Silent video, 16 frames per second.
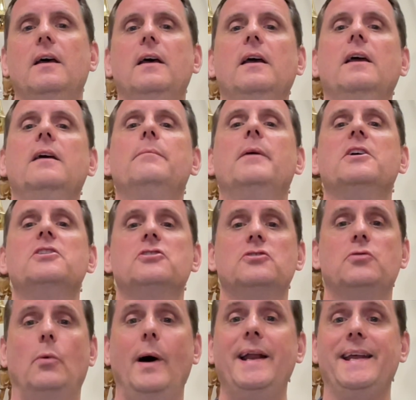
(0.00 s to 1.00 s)
In measure
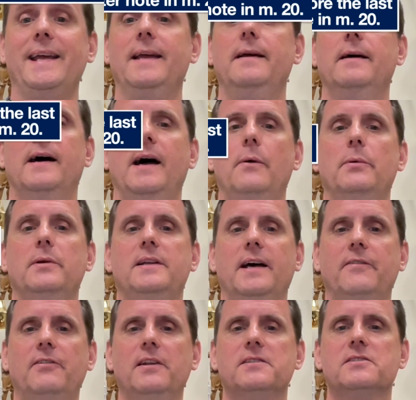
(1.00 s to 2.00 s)
20, I would
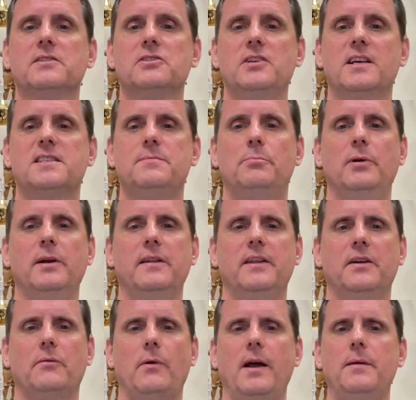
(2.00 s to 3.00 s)
definitely suggest
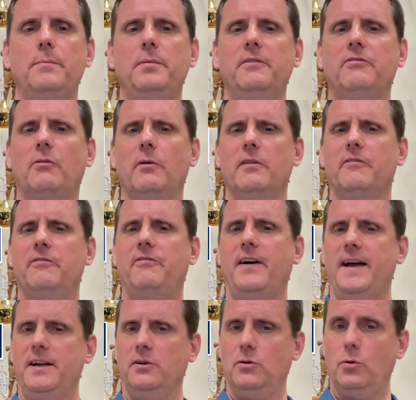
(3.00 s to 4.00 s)
breathing right before the
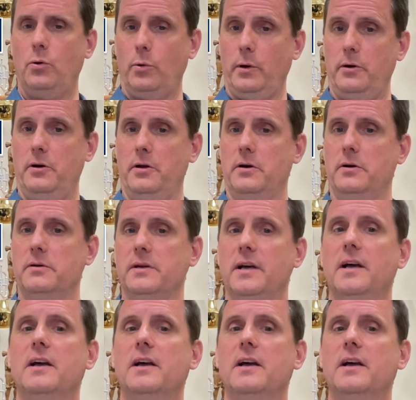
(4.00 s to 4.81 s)
final quarter note